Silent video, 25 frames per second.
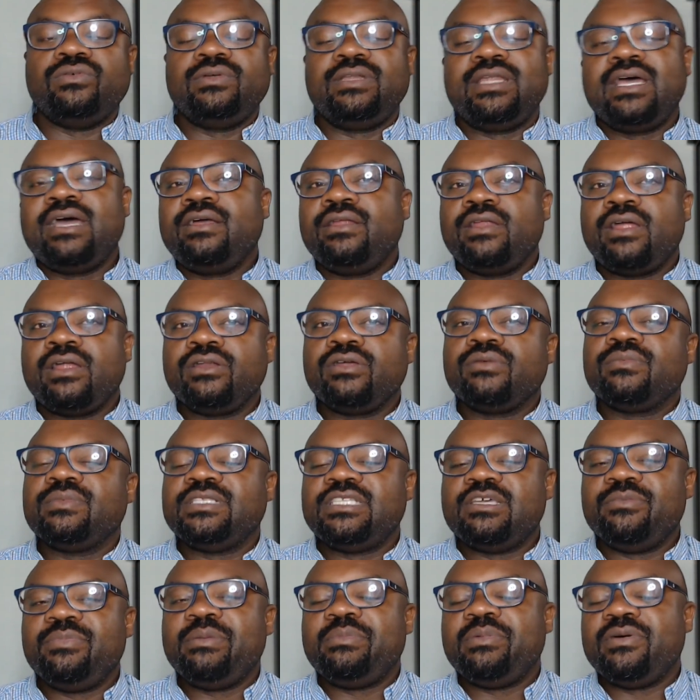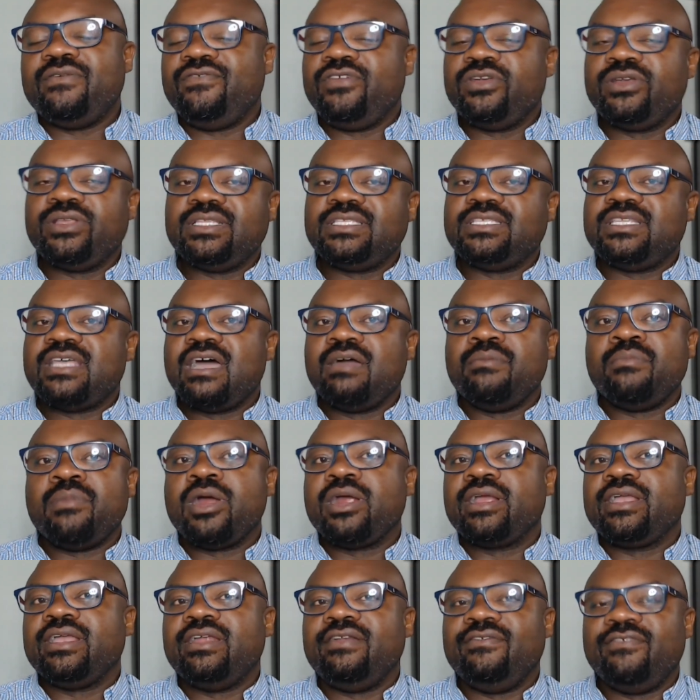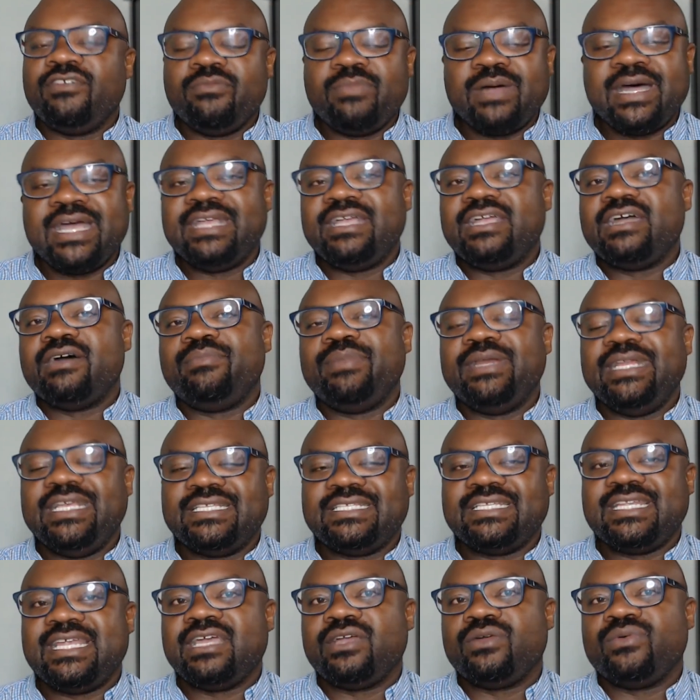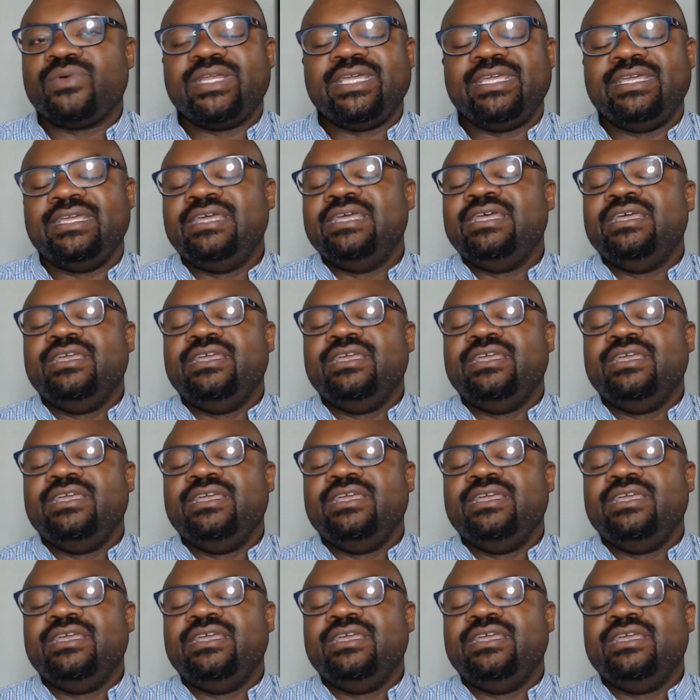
And I, I, normally tell people if you're in the stock market, if you're buying companies in equity,